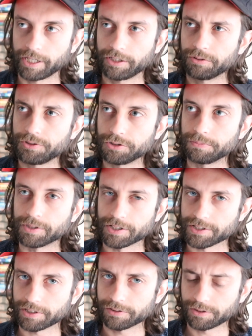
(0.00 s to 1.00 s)
I know Doom
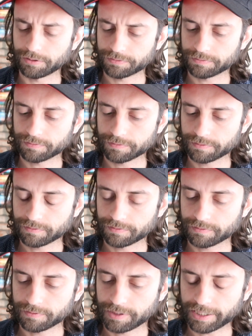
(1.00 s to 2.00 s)
does, I don't know if,
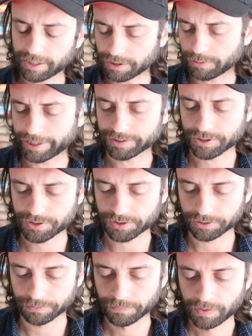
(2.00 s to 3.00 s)
I think Quake does
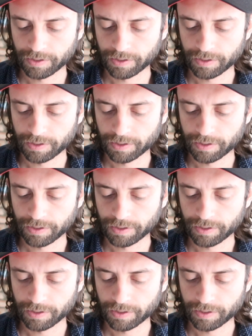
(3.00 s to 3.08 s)
too.